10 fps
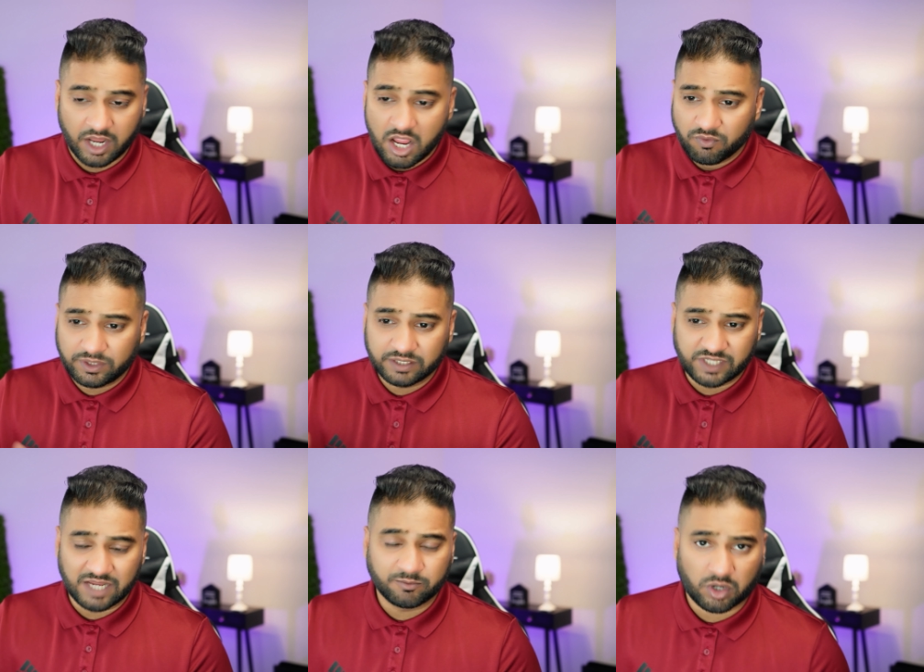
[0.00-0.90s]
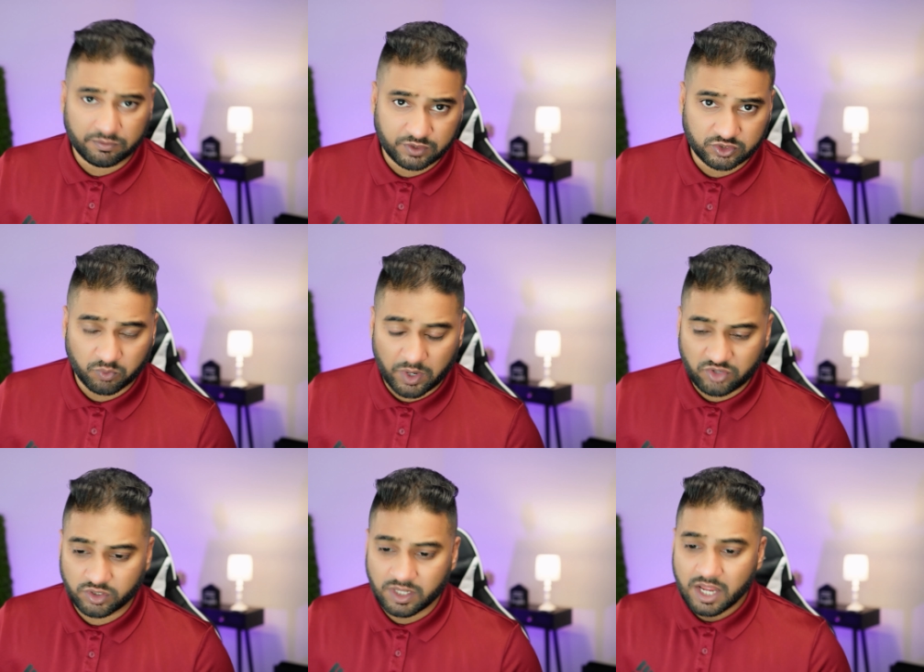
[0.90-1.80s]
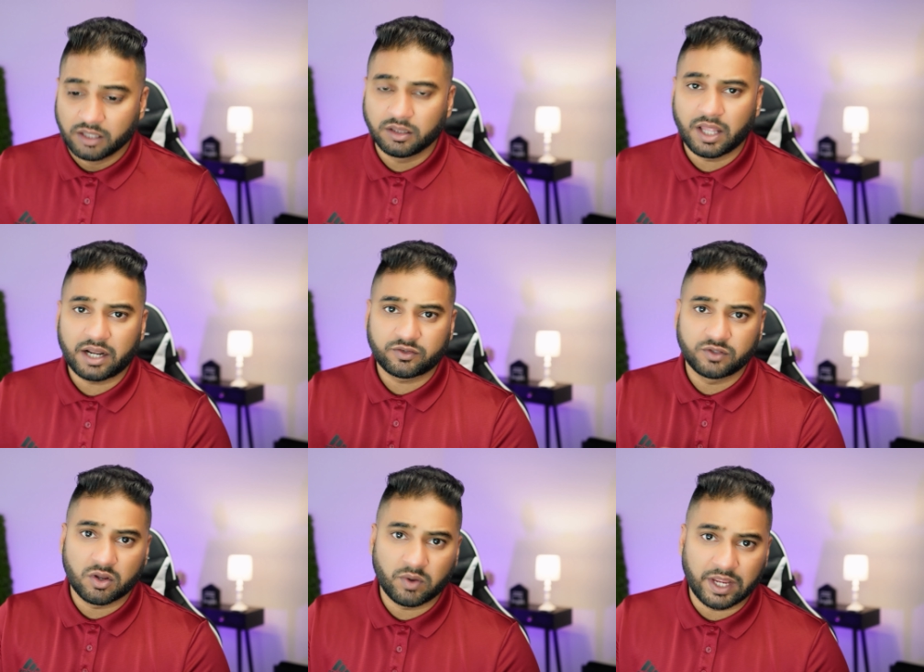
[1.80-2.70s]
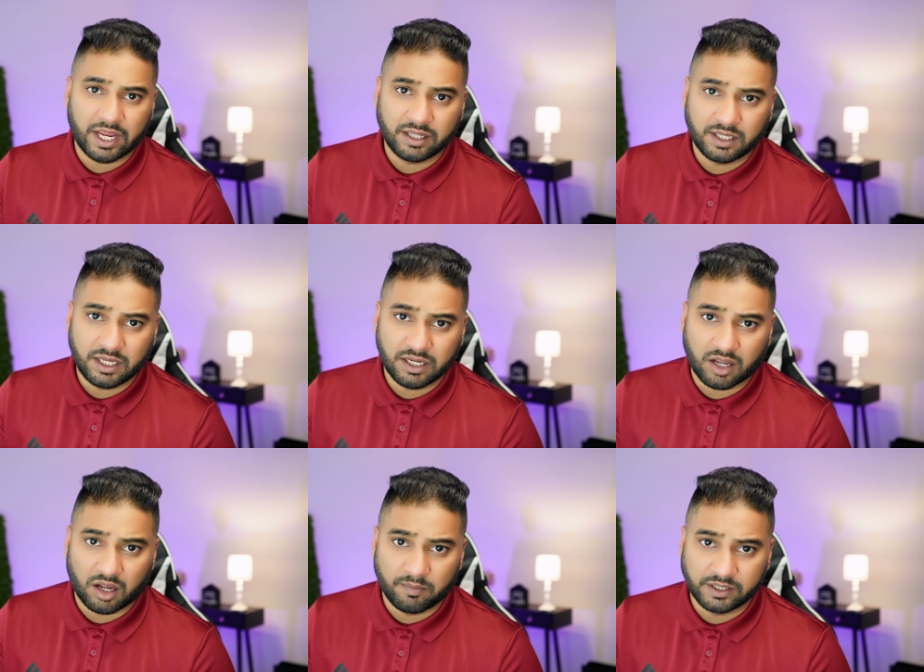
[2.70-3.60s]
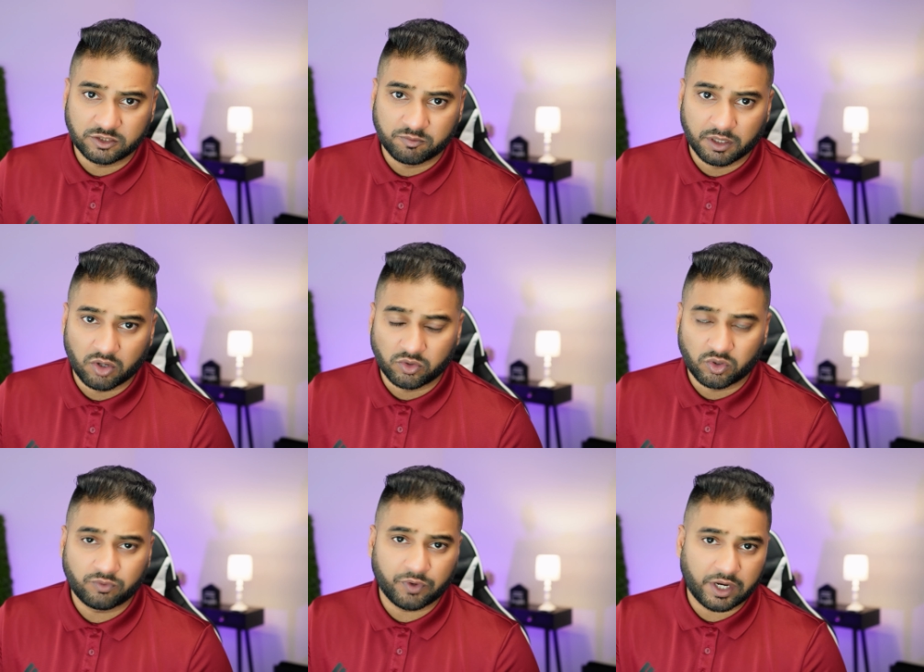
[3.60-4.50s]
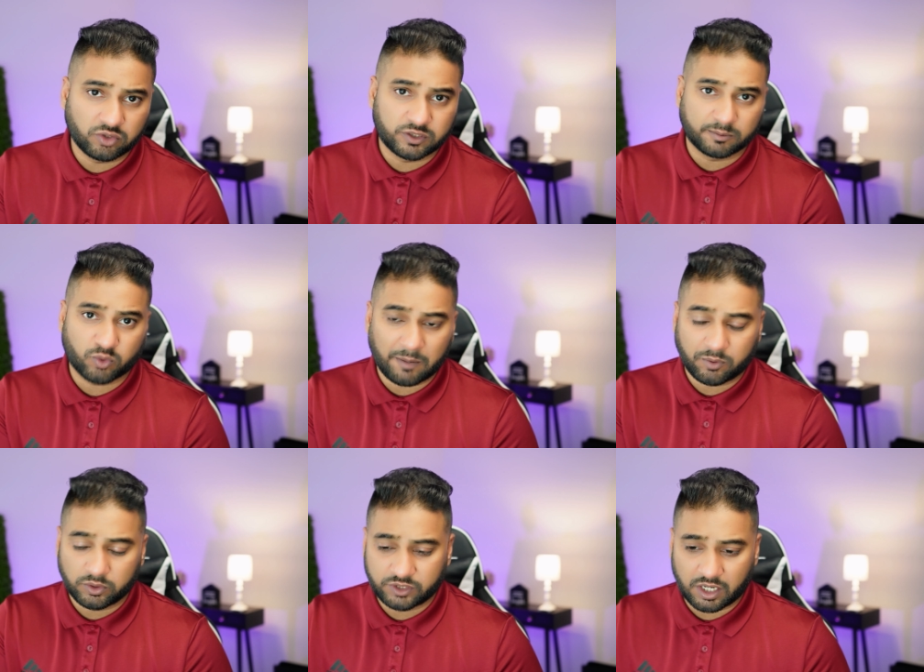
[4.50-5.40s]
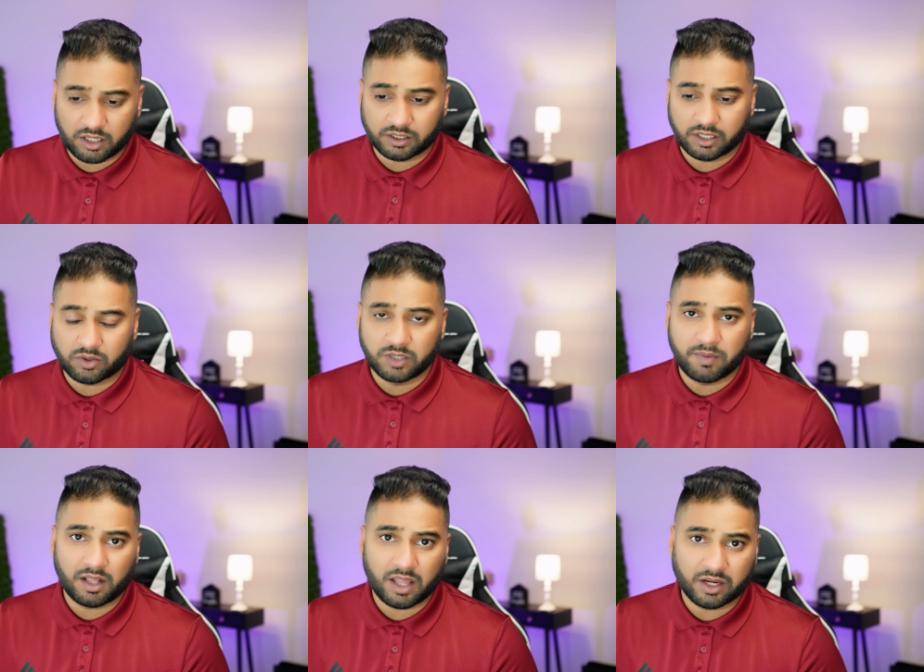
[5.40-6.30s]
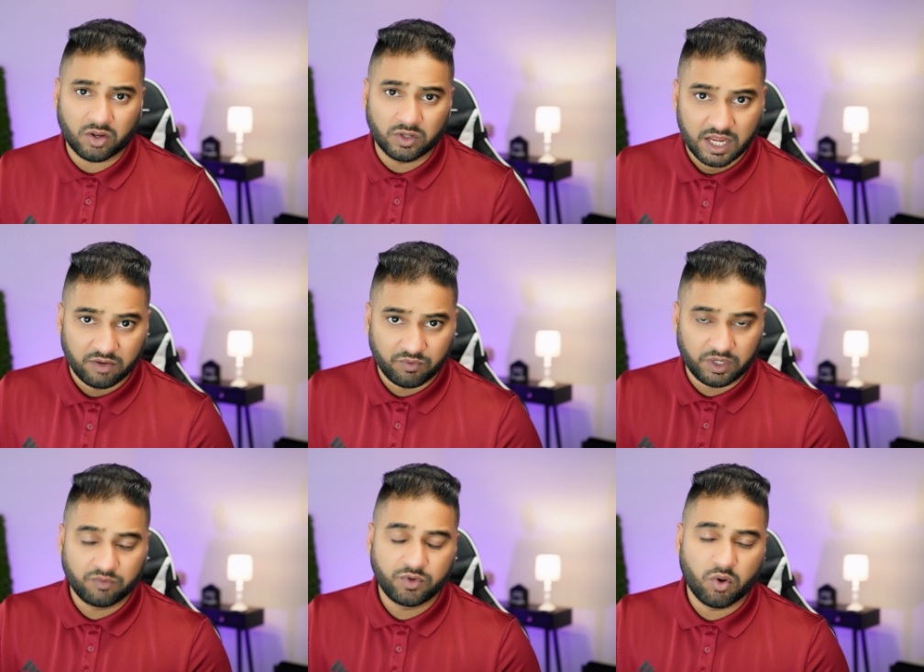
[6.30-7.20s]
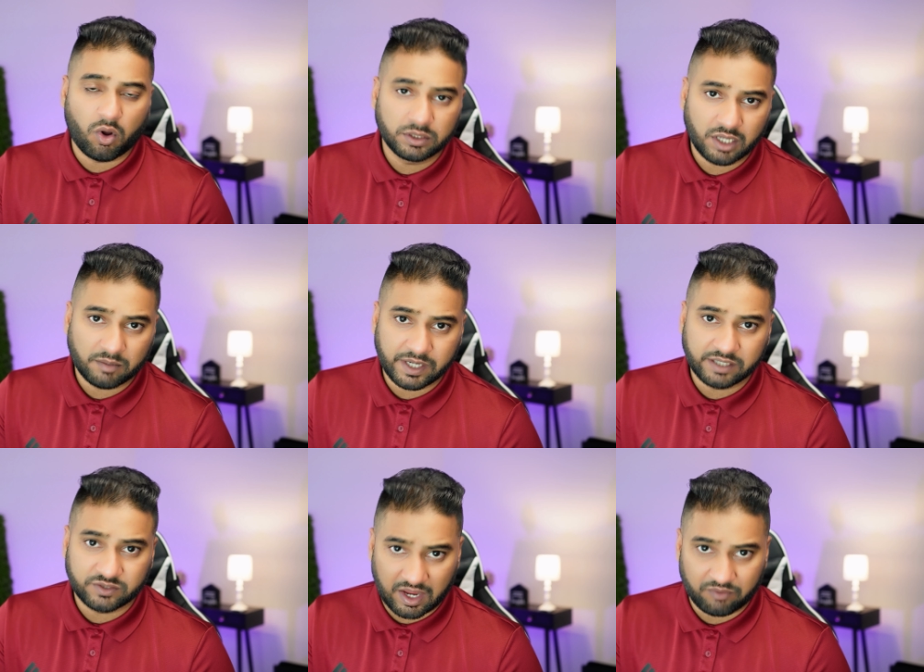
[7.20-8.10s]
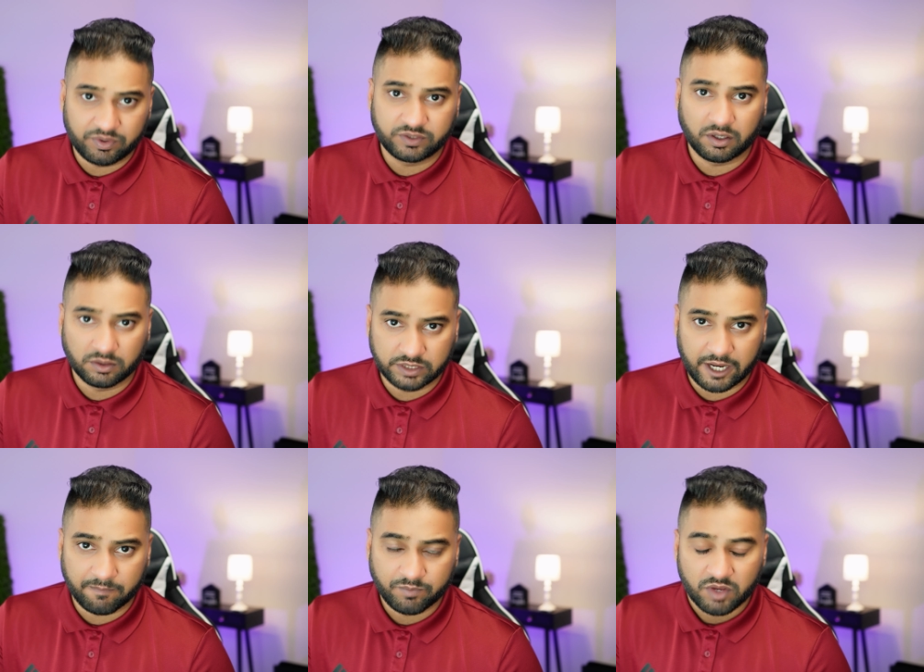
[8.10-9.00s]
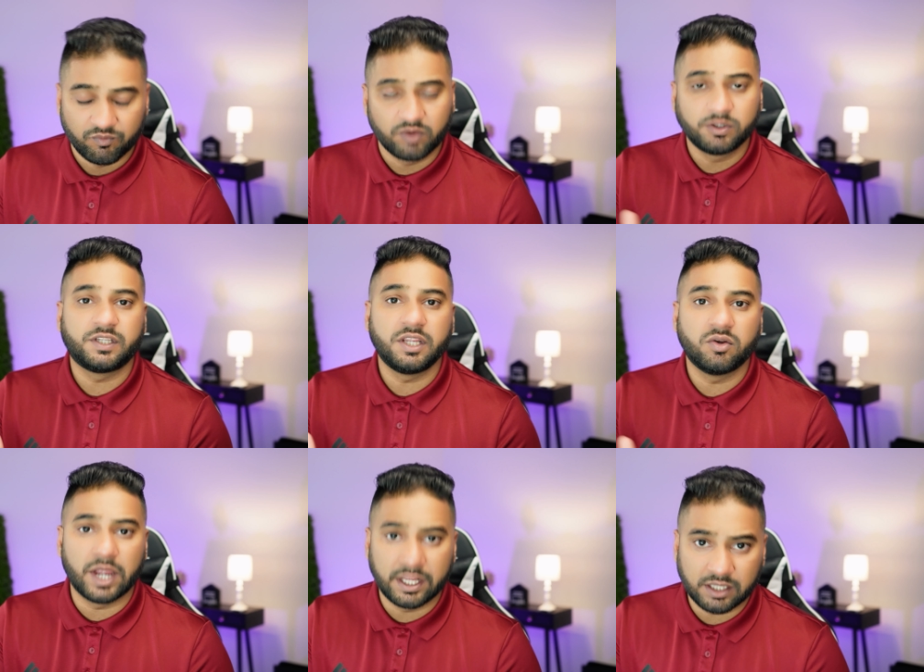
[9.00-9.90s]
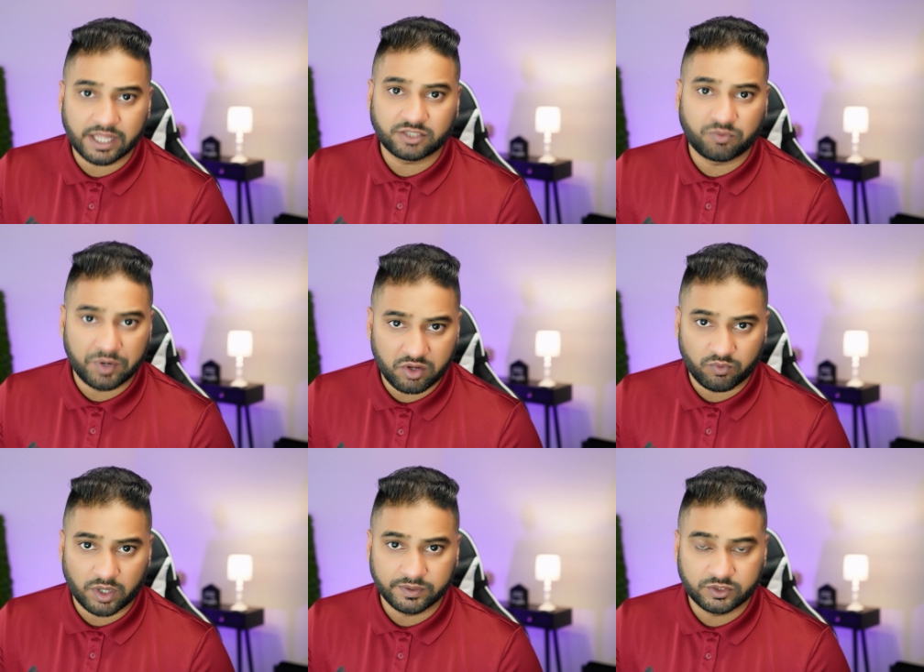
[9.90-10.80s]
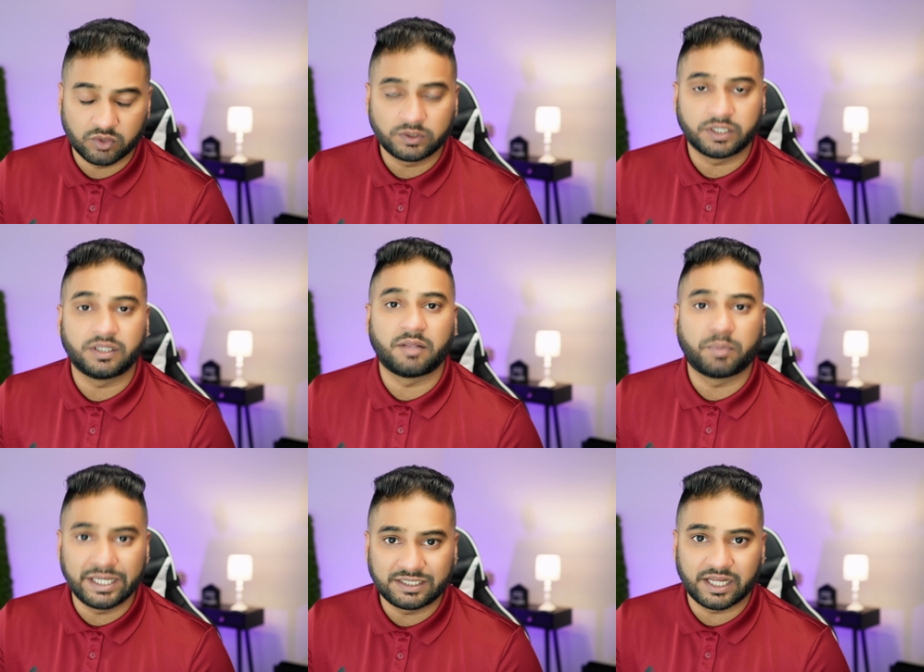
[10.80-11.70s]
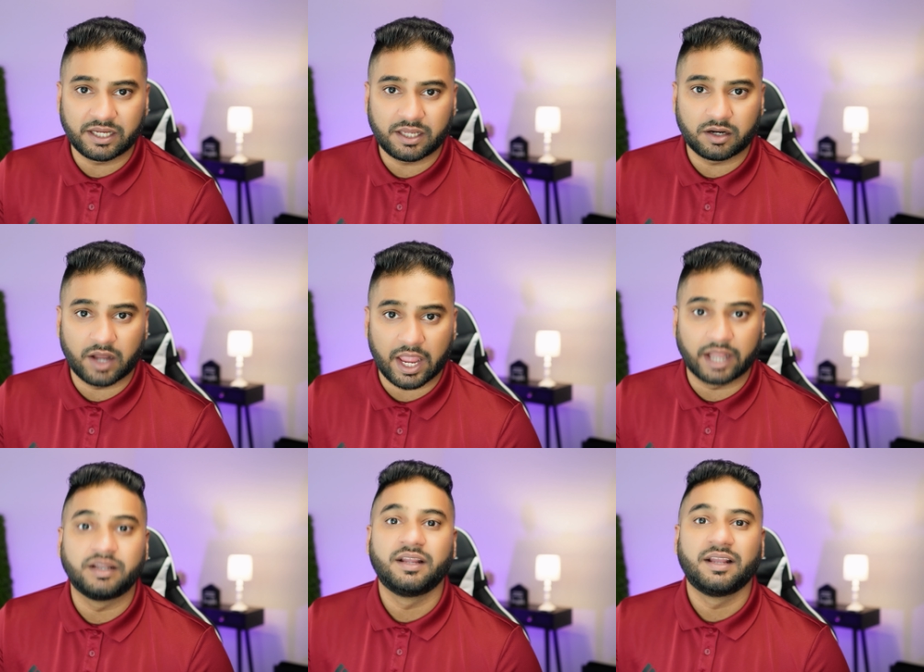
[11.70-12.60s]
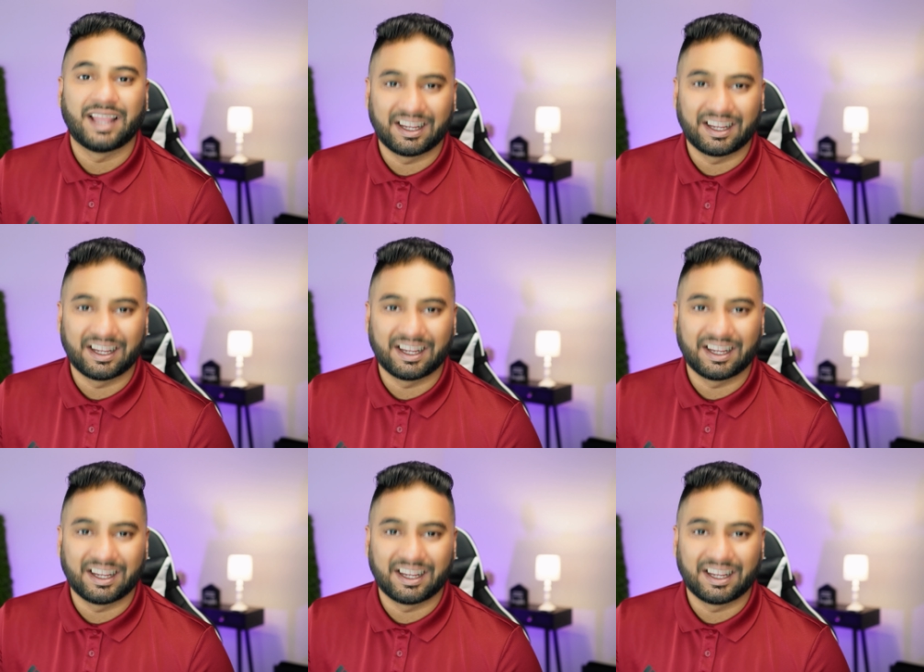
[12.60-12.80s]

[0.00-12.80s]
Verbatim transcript: with the same sort of situation? Let us know in the comments below. Don't forget to subscribe to the channel and click on the bell icon. We give you all the updates every single day. We will see you in the next video very soon. Till then, please take care and have a